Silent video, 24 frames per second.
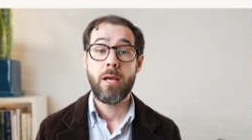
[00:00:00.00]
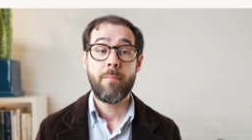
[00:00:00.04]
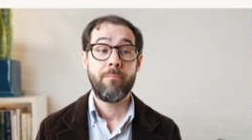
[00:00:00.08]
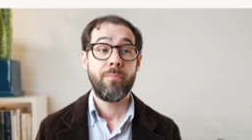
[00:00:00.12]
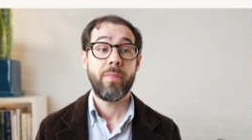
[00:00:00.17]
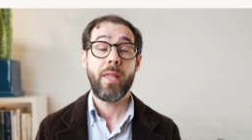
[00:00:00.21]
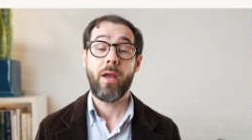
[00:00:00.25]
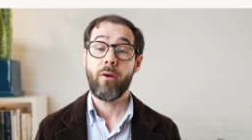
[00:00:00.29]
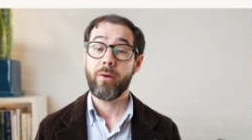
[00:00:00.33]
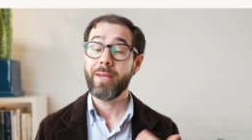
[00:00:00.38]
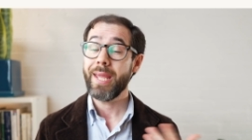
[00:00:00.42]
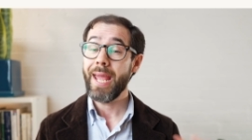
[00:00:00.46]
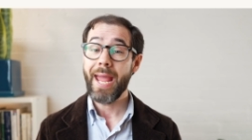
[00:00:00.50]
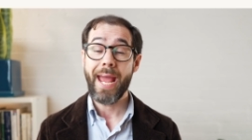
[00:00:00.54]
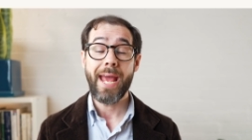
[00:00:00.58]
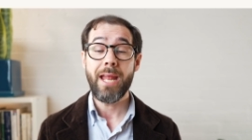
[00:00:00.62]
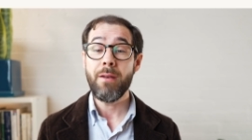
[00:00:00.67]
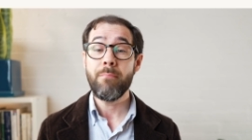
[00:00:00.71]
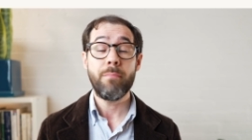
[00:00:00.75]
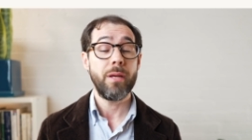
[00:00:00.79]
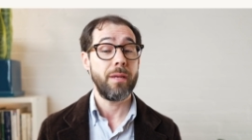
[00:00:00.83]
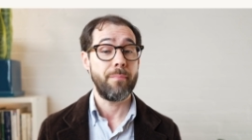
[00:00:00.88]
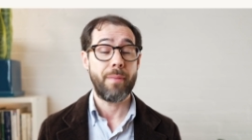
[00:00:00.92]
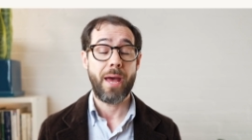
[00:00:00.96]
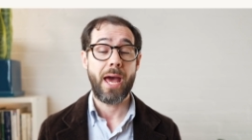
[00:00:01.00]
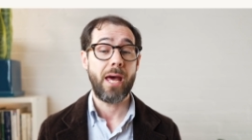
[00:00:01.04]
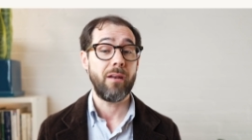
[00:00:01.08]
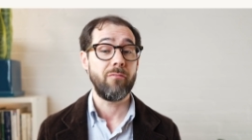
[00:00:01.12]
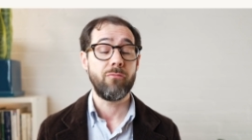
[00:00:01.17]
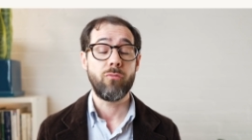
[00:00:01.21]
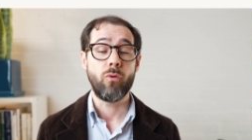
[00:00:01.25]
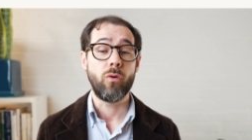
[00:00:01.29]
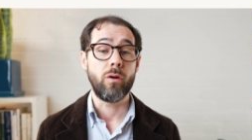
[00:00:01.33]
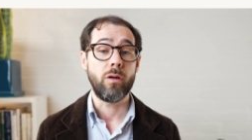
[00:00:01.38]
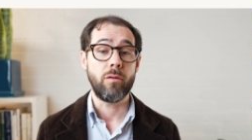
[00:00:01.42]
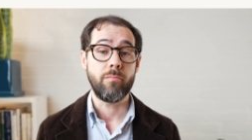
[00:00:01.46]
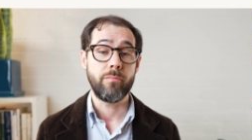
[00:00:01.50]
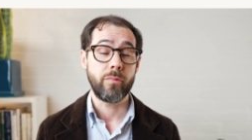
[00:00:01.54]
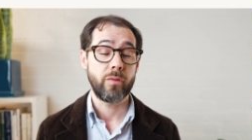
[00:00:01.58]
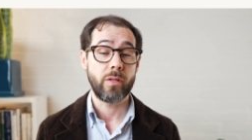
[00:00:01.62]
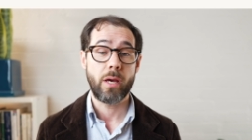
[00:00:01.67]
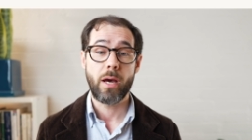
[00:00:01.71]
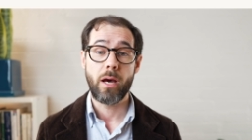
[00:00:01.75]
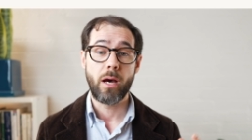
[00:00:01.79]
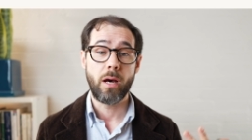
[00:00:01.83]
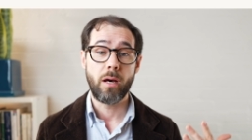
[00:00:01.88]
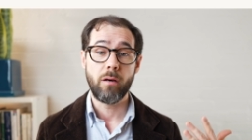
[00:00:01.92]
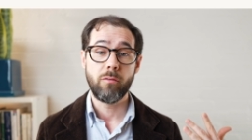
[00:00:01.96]
There can be bad forms
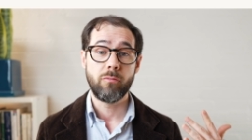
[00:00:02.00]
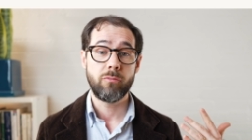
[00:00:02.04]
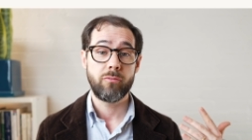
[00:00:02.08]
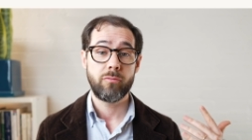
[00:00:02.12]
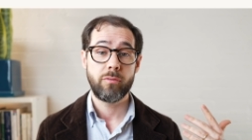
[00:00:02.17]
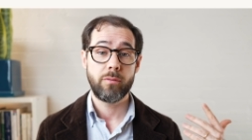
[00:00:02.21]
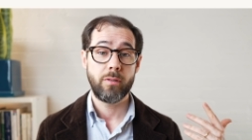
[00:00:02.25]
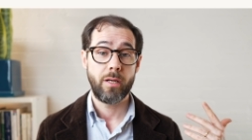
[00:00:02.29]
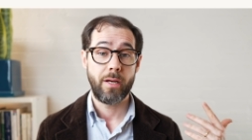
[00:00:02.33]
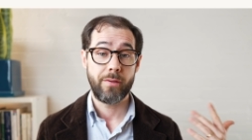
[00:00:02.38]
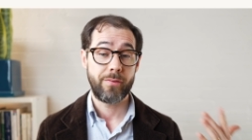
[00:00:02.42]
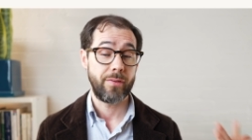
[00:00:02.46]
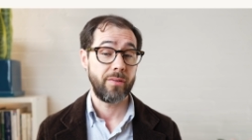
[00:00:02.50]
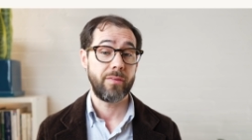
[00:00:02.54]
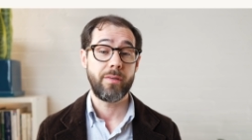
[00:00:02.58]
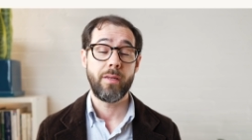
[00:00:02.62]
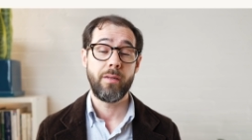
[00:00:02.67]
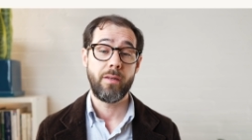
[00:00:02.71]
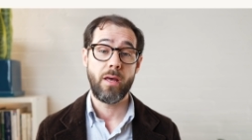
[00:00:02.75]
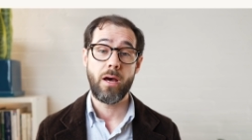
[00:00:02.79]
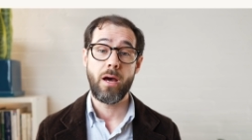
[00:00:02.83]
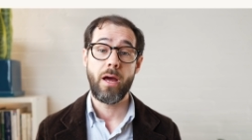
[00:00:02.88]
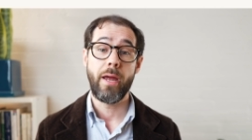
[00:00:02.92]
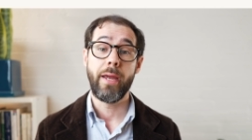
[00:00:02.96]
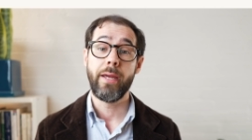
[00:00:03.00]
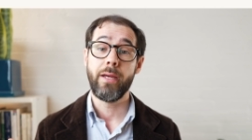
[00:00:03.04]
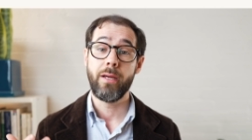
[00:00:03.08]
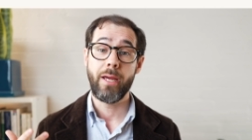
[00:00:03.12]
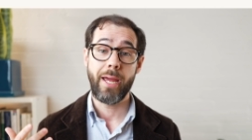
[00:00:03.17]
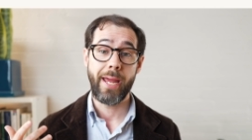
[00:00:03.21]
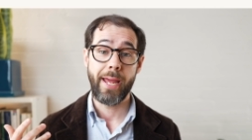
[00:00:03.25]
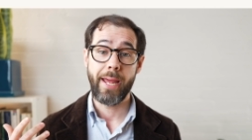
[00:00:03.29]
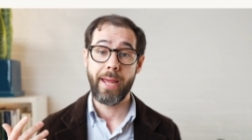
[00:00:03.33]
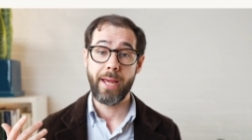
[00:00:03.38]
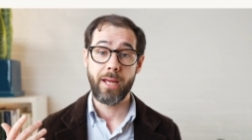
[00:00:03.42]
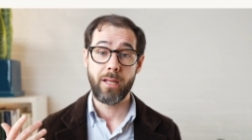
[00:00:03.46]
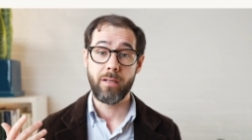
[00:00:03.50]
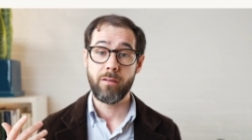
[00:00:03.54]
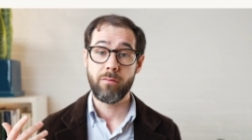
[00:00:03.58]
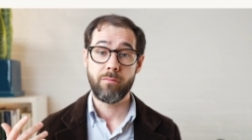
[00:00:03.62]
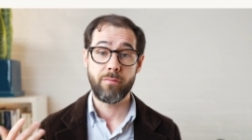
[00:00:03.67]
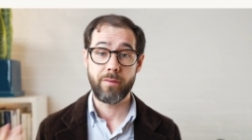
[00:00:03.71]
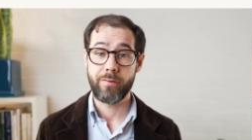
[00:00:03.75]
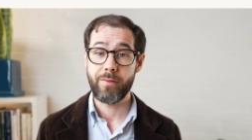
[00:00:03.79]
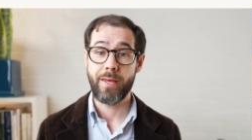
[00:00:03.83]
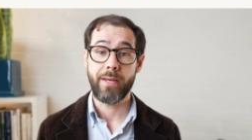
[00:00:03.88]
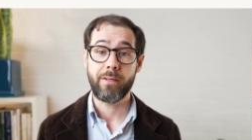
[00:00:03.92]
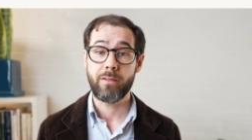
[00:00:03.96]
of assisted dying and
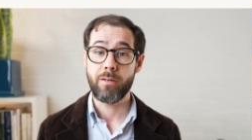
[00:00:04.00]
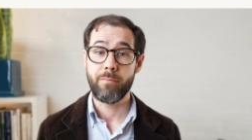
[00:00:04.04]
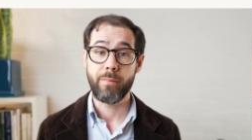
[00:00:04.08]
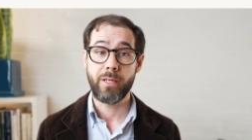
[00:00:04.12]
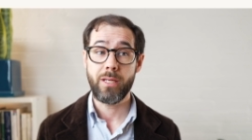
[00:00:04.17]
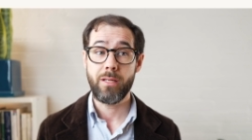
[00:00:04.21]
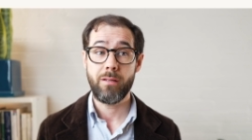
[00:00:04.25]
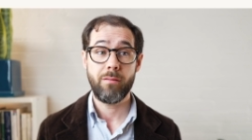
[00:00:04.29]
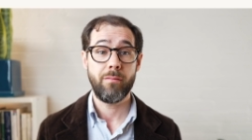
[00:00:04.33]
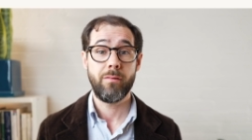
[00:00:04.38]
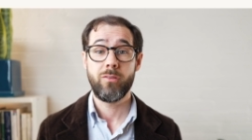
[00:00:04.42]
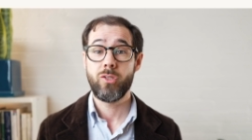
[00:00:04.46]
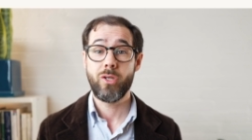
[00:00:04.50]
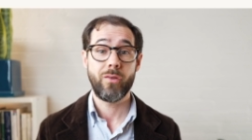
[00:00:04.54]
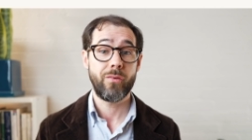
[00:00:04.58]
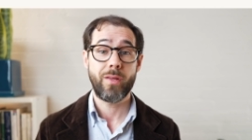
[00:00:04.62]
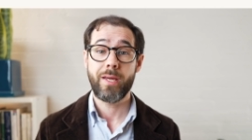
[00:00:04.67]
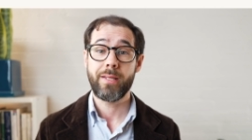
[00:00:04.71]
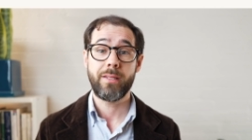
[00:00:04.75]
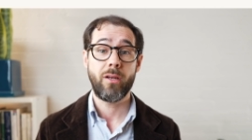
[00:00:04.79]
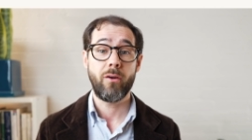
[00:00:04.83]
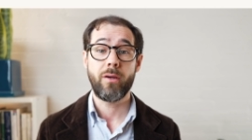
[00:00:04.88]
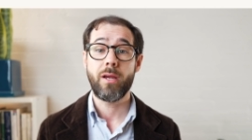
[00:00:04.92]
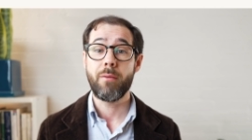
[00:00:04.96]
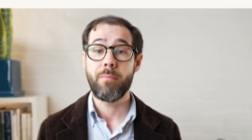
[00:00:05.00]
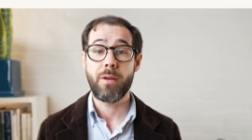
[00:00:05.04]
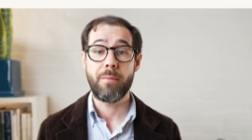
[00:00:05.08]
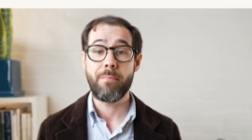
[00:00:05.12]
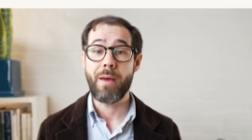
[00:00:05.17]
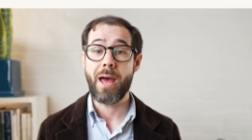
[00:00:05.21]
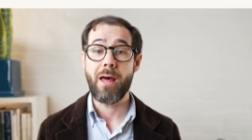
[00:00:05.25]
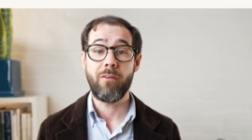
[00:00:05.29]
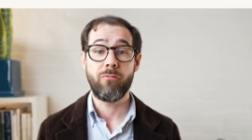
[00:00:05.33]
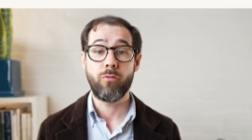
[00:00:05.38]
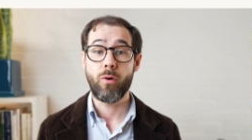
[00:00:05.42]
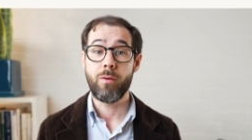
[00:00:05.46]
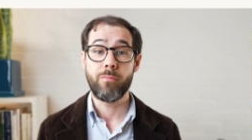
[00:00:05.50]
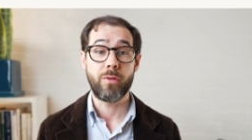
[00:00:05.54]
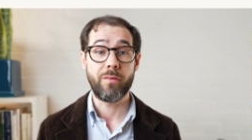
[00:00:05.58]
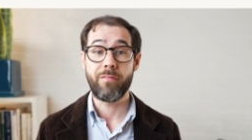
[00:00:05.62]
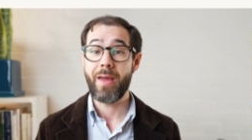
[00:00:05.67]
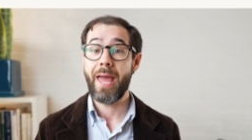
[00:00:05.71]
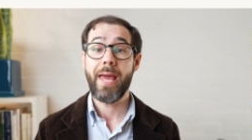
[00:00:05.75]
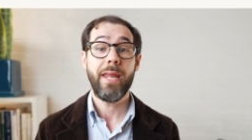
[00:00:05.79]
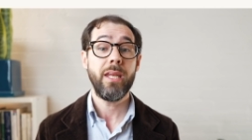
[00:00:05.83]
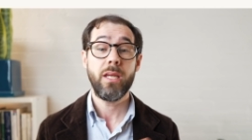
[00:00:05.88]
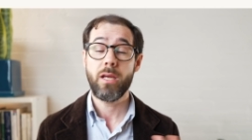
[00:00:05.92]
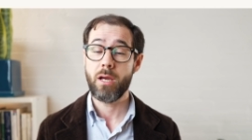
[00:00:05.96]
vasectomy, just like there can be bad forms of
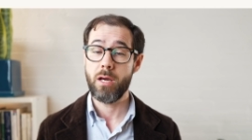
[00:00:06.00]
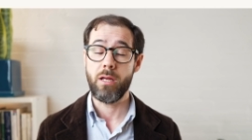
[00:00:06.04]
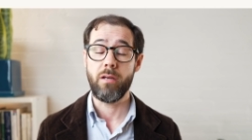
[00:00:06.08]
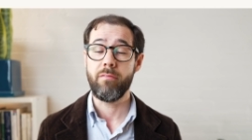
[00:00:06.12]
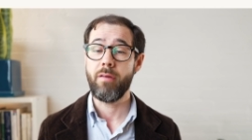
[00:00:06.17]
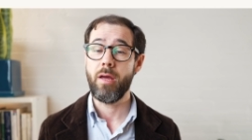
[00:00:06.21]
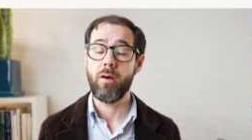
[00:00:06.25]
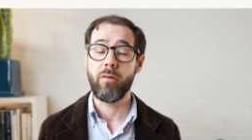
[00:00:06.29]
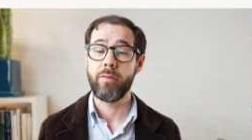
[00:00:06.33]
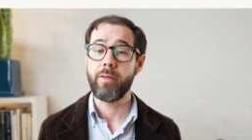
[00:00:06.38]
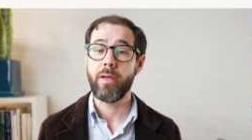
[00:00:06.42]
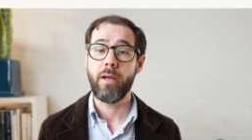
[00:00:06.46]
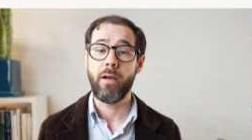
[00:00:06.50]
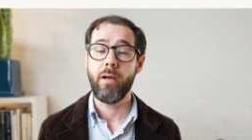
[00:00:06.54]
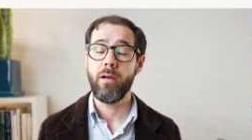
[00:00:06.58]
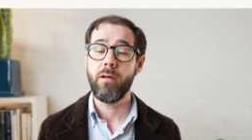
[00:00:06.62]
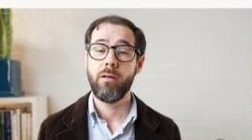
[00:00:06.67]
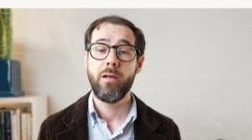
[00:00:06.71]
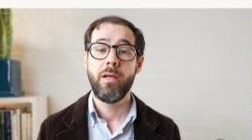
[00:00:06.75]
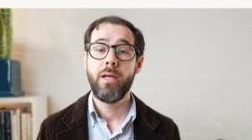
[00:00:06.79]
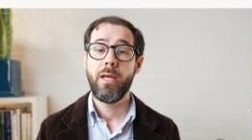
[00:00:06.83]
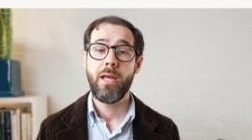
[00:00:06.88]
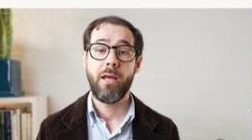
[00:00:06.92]
any kind of healthcare.